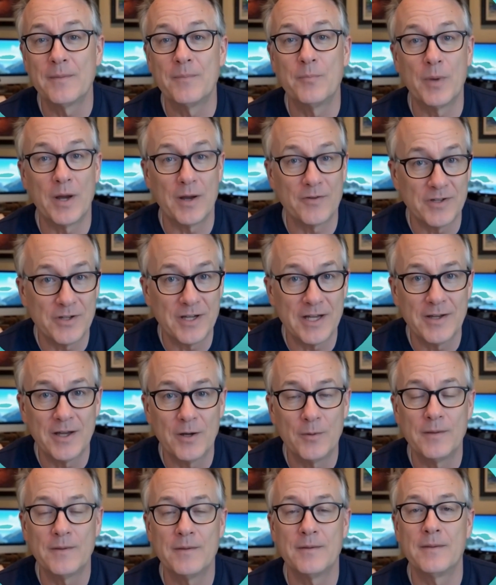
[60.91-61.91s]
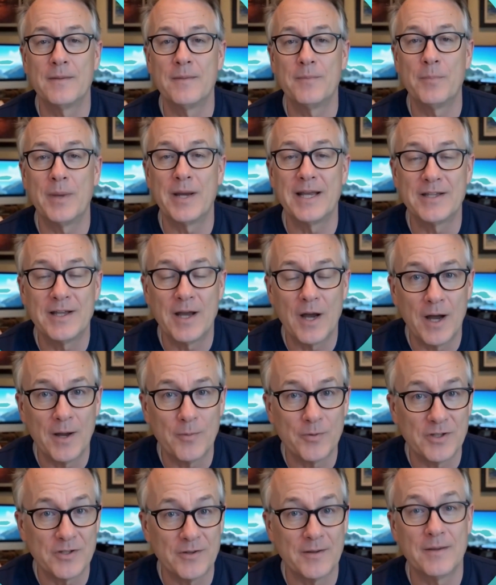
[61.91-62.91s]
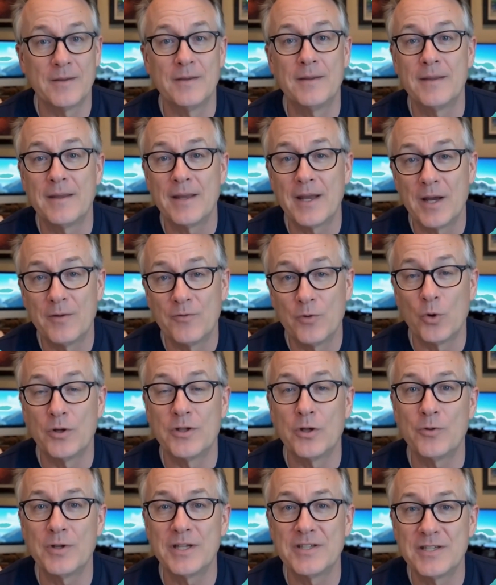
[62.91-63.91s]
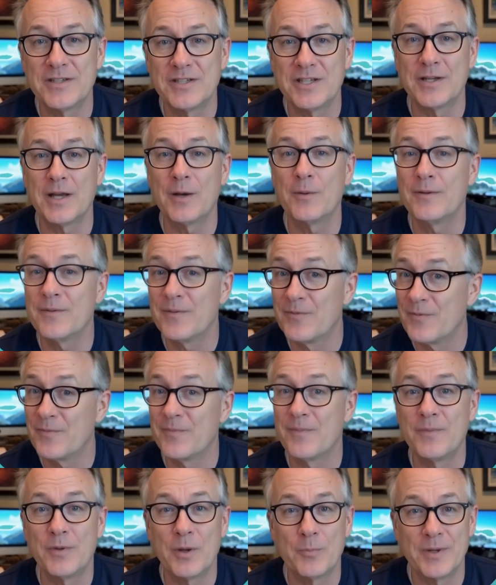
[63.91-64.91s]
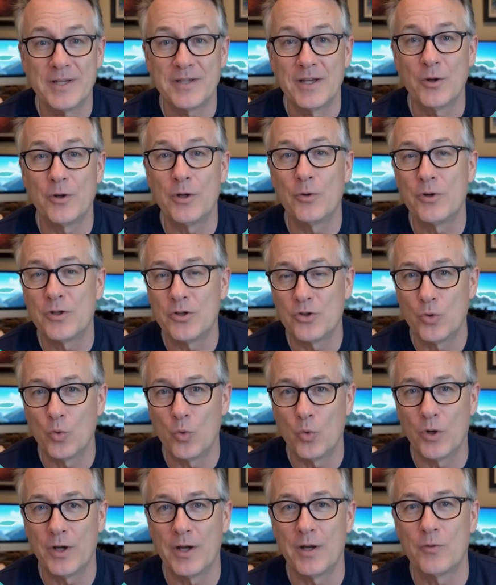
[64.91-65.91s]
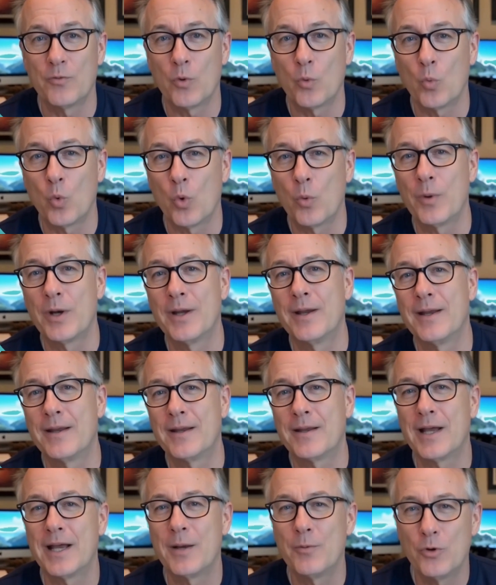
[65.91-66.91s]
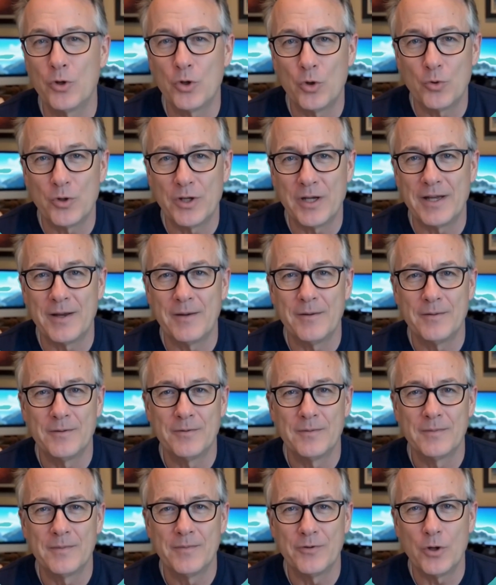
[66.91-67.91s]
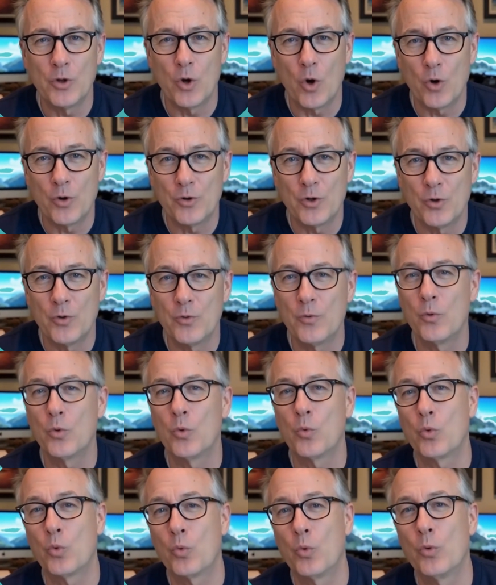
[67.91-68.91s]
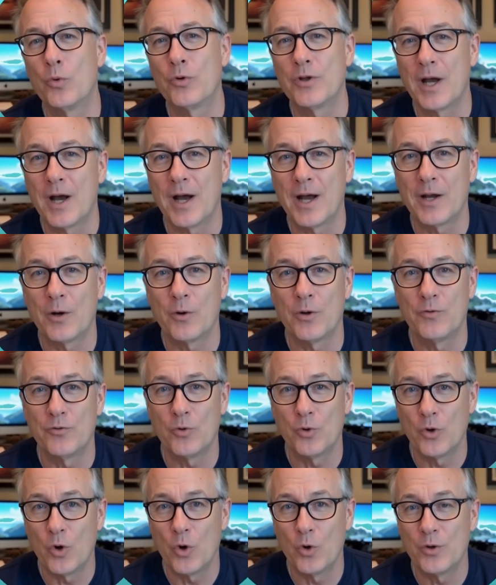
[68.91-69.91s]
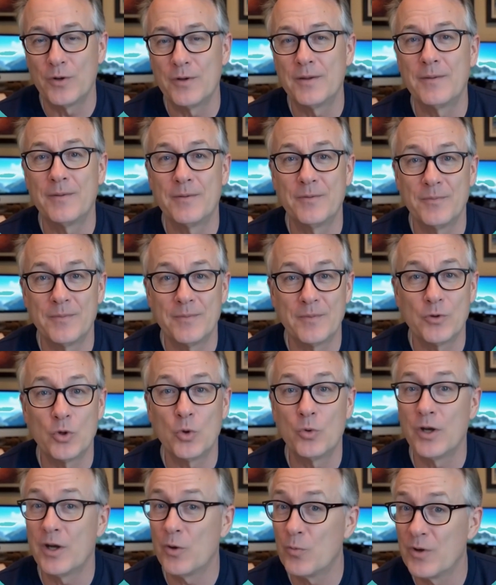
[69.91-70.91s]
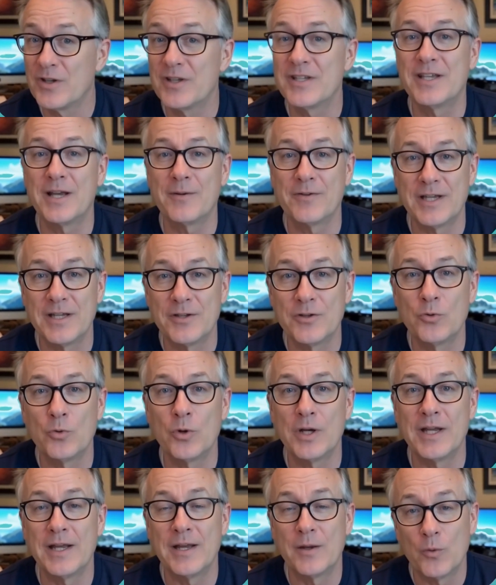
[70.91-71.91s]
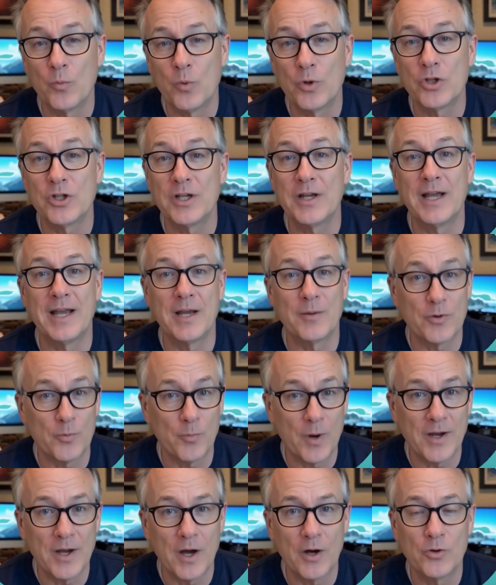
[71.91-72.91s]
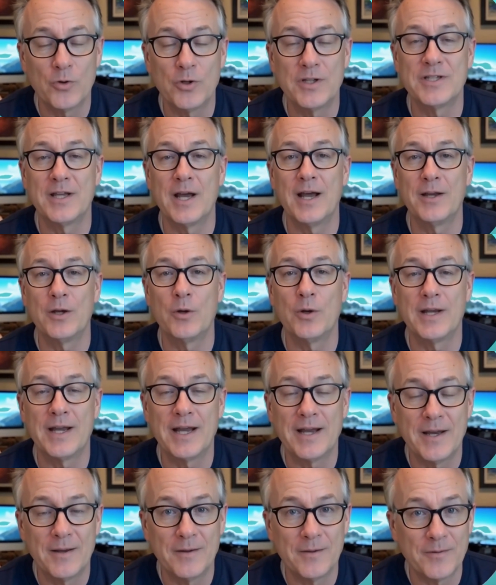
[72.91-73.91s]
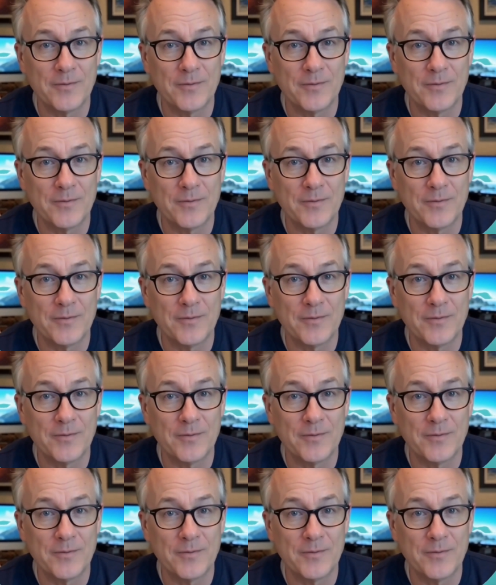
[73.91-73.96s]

But I've seen them many times, and I've learned to listen to them. Let me tell you the story of a woman named Yuki, the gardener who grew tired of her garden. Yuki was 73 when she came to my countryside clinic.